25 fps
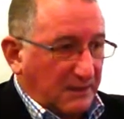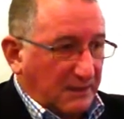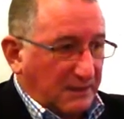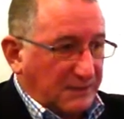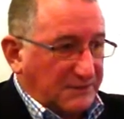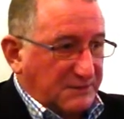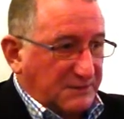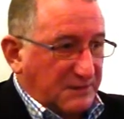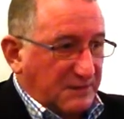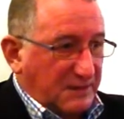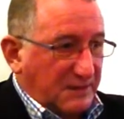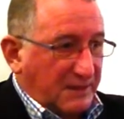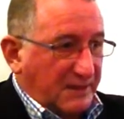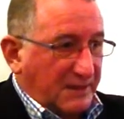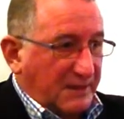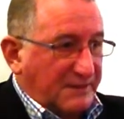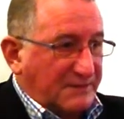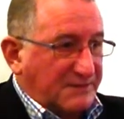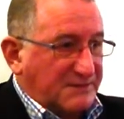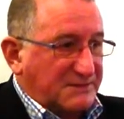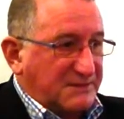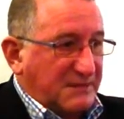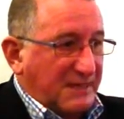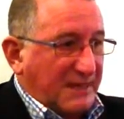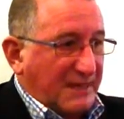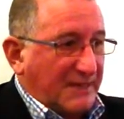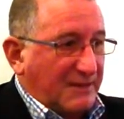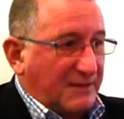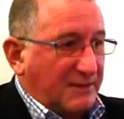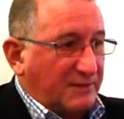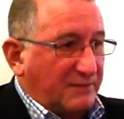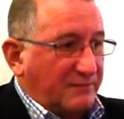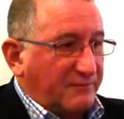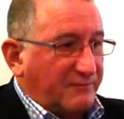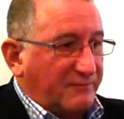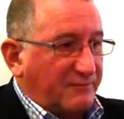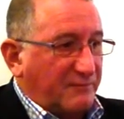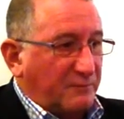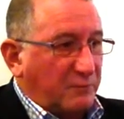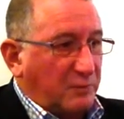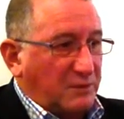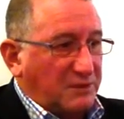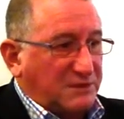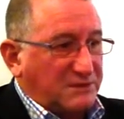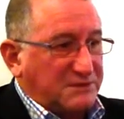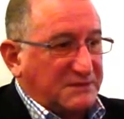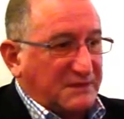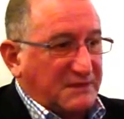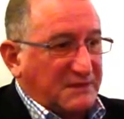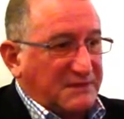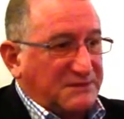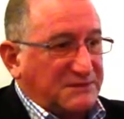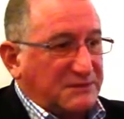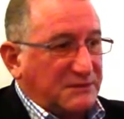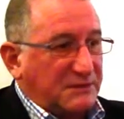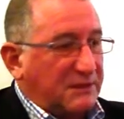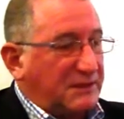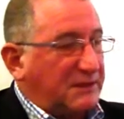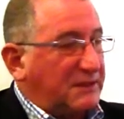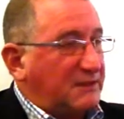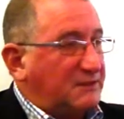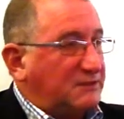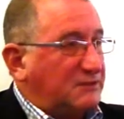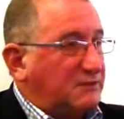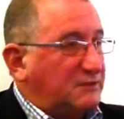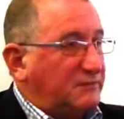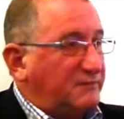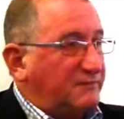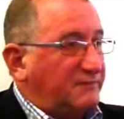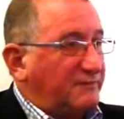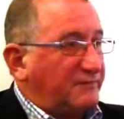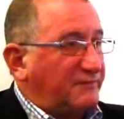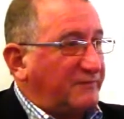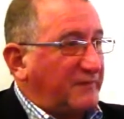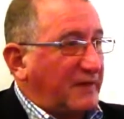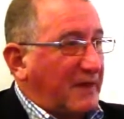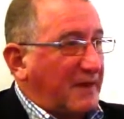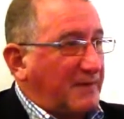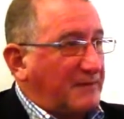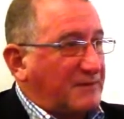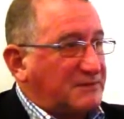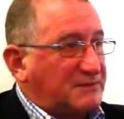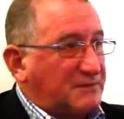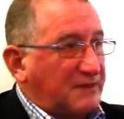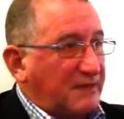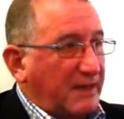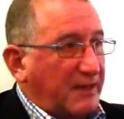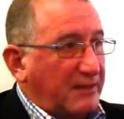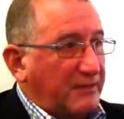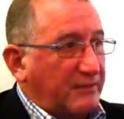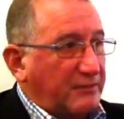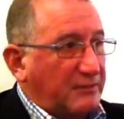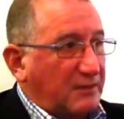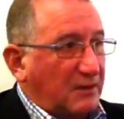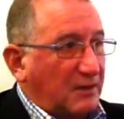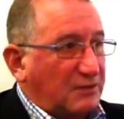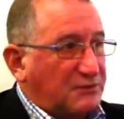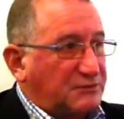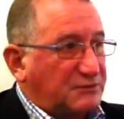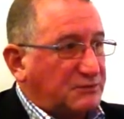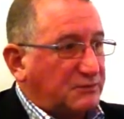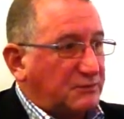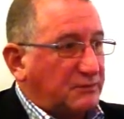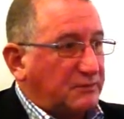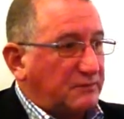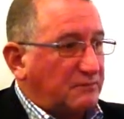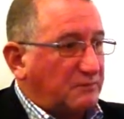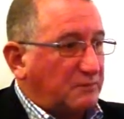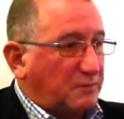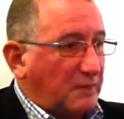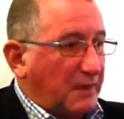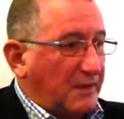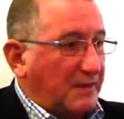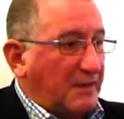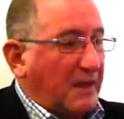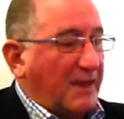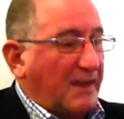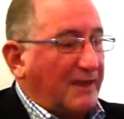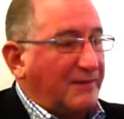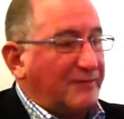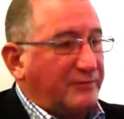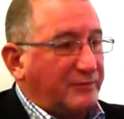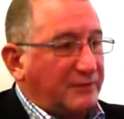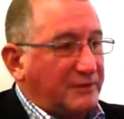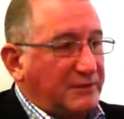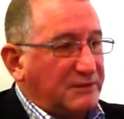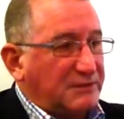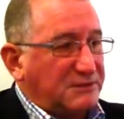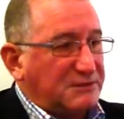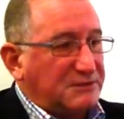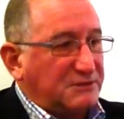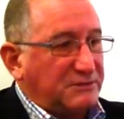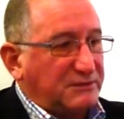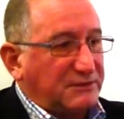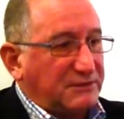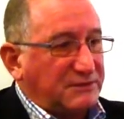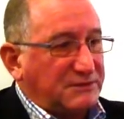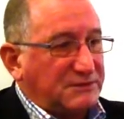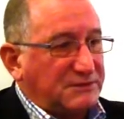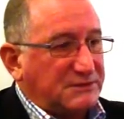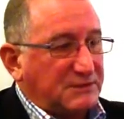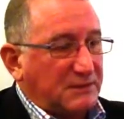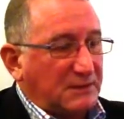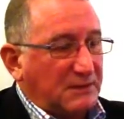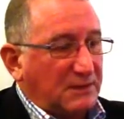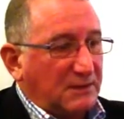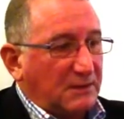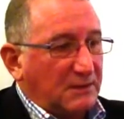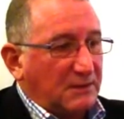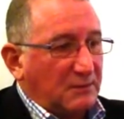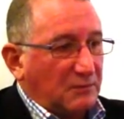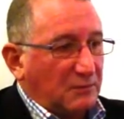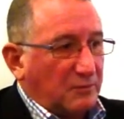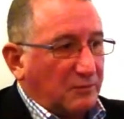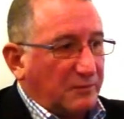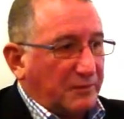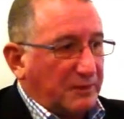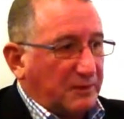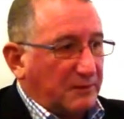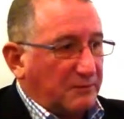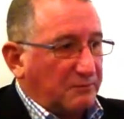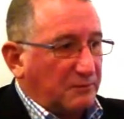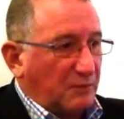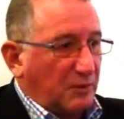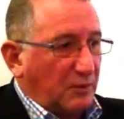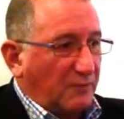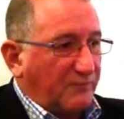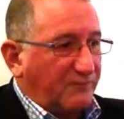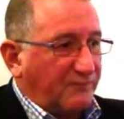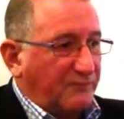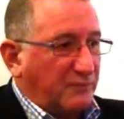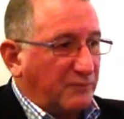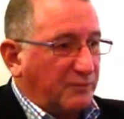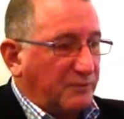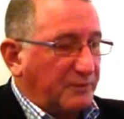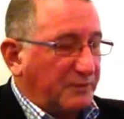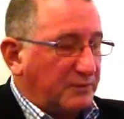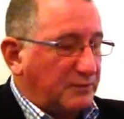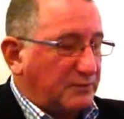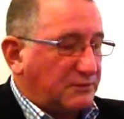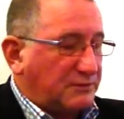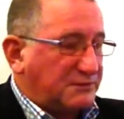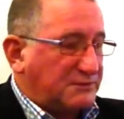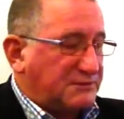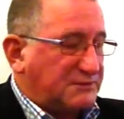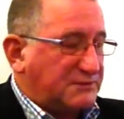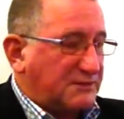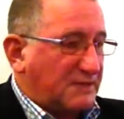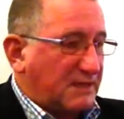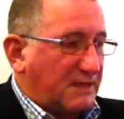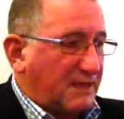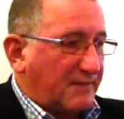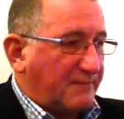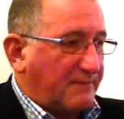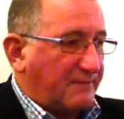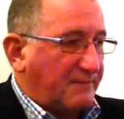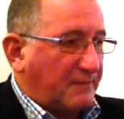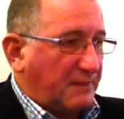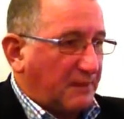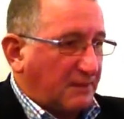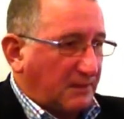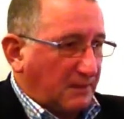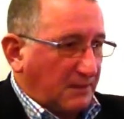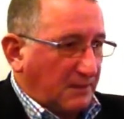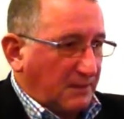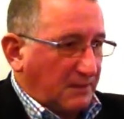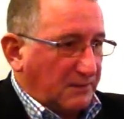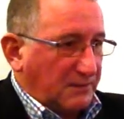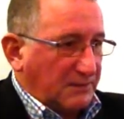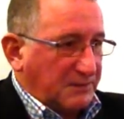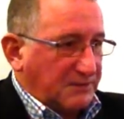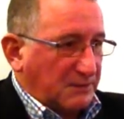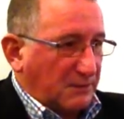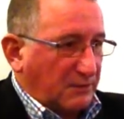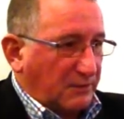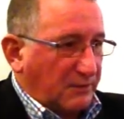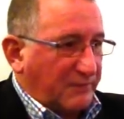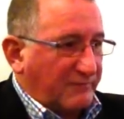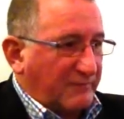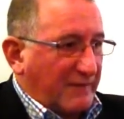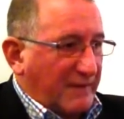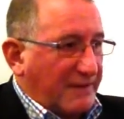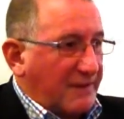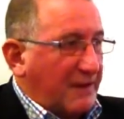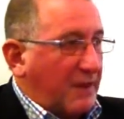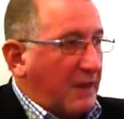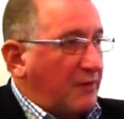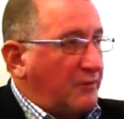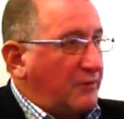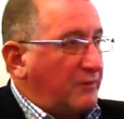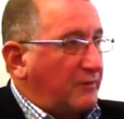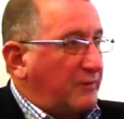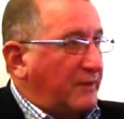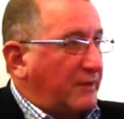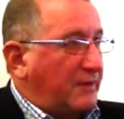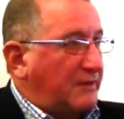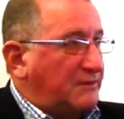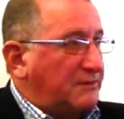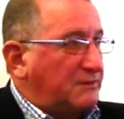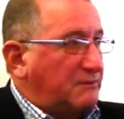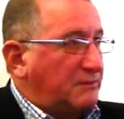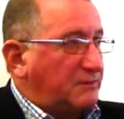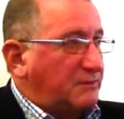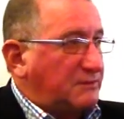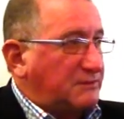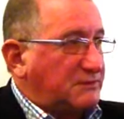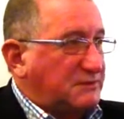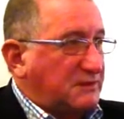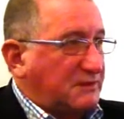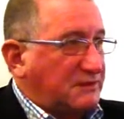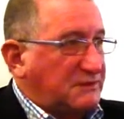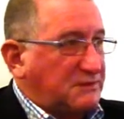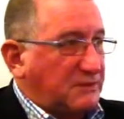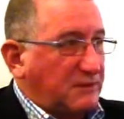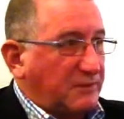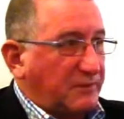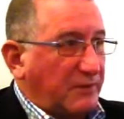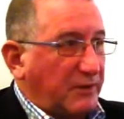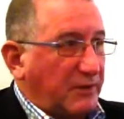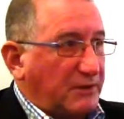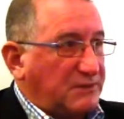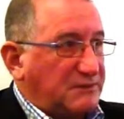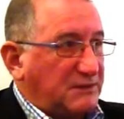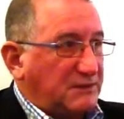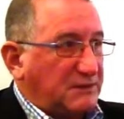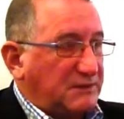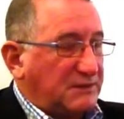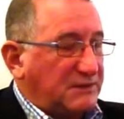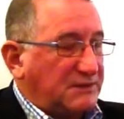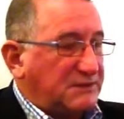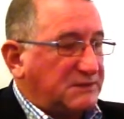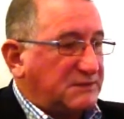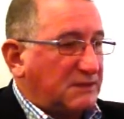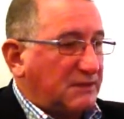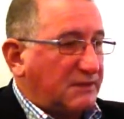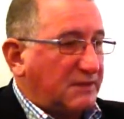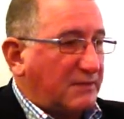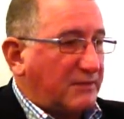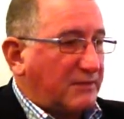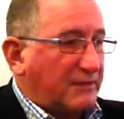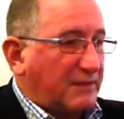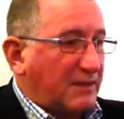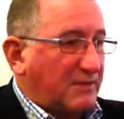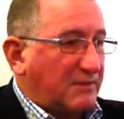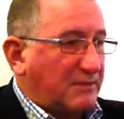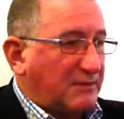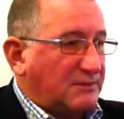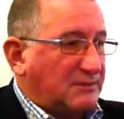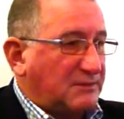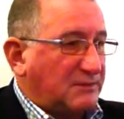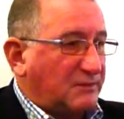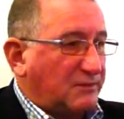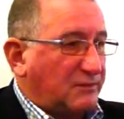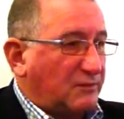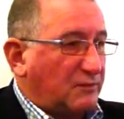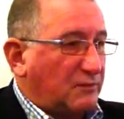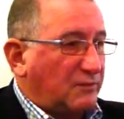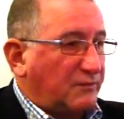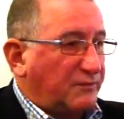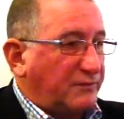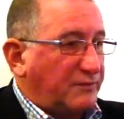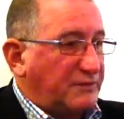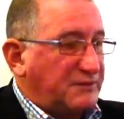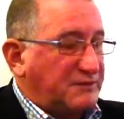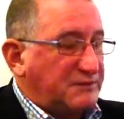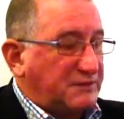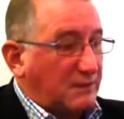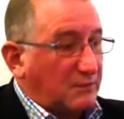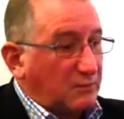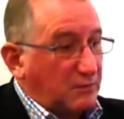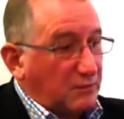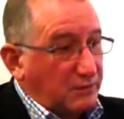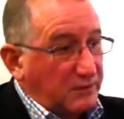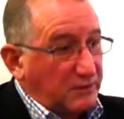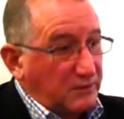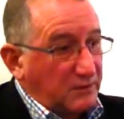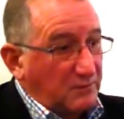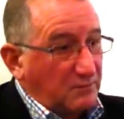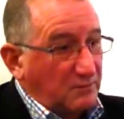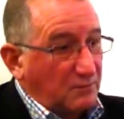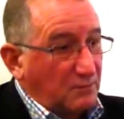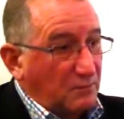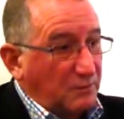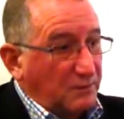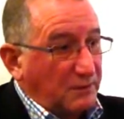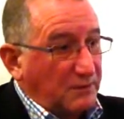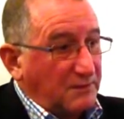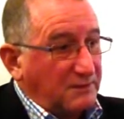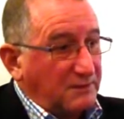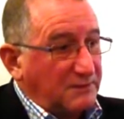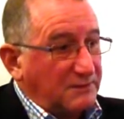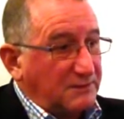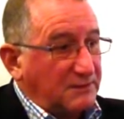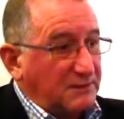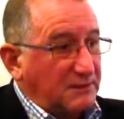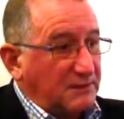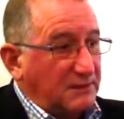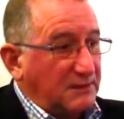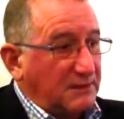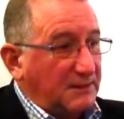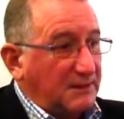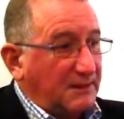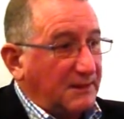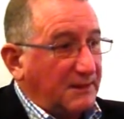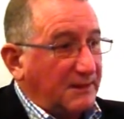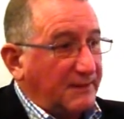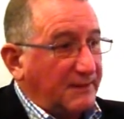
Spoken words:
to get an understanding of what Sense Tea can do for farmers and agriculture and other industries will be helpful, because there's a lot of unknown around what the Sense Tea project is. So they'll be coming to the northeast. They're working with the